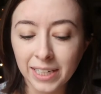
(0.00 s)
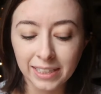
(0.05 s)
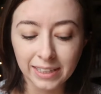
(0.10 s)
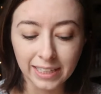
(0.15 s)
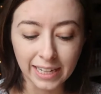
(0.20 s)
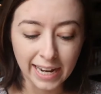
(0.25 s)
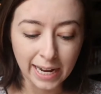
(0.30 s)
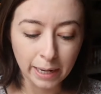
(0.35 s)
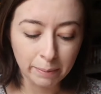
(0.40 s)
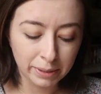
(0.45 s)

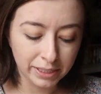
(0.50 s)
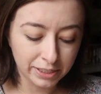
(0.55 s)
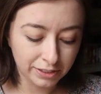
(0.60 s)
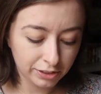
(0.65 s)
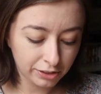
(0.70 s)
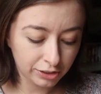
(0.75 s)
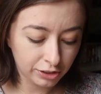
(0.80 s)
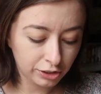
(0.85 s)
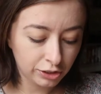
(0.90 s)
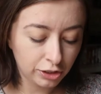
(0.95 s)
The habits
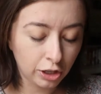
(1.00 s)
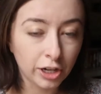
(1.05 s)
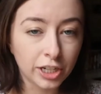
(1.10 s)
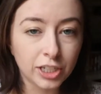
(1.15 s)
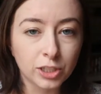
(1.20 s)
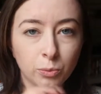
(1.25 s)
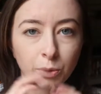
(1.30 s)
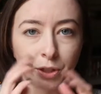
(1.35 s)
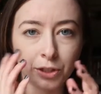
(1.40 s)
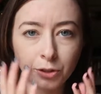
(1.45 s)

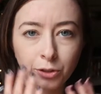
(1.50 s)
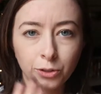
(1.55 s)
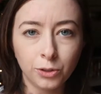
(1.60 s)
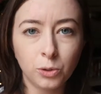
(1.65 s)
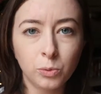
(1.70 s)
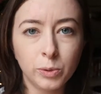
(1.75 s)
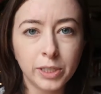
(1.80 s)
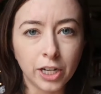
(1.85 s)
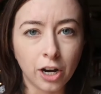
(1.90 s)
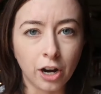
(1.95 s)
start with who
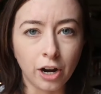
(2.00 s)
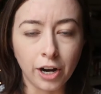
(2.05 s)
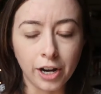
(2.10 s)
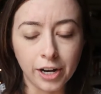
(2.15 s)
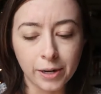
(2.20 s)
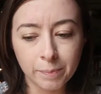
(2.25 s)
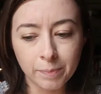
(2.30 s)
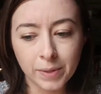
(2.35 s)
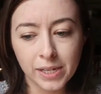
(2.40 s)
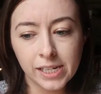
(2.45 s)
we
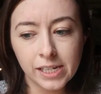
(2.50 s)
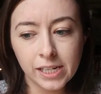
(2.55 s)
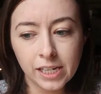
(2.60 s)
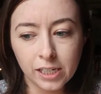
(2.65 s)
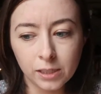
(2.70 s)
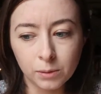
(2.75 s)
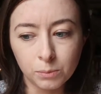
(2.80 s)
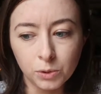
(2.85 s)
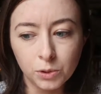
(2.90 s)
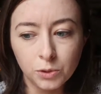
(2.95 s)
are,
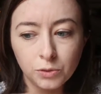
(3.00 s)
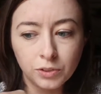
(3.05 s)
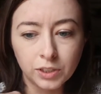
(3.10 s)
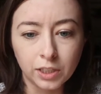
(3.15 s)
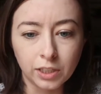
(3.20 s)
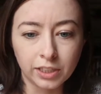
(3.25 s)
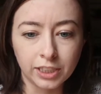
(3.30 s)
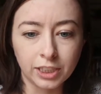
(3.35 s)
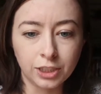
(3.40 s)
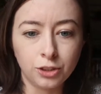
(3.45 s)
moves
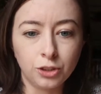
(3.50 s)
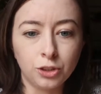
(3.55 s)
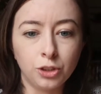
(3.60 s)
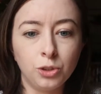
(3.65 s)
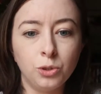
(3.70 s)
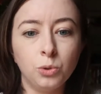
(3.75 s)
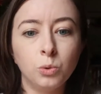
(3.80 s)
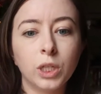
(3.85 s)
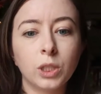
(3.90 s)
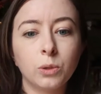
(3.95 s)

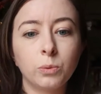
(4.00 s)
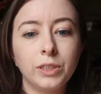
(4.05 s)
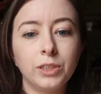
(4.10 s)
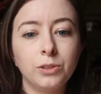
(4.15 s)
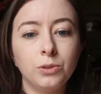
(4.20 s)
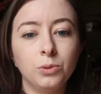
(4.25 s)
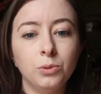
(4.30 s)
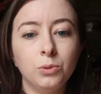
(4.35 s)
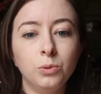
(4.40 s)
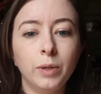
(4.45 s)
into what we
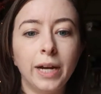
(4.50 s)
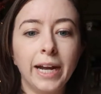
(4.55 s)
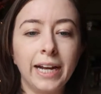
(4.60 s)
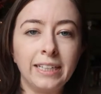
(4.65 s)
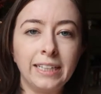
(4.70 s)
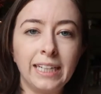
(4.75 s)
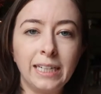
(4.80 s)
do, and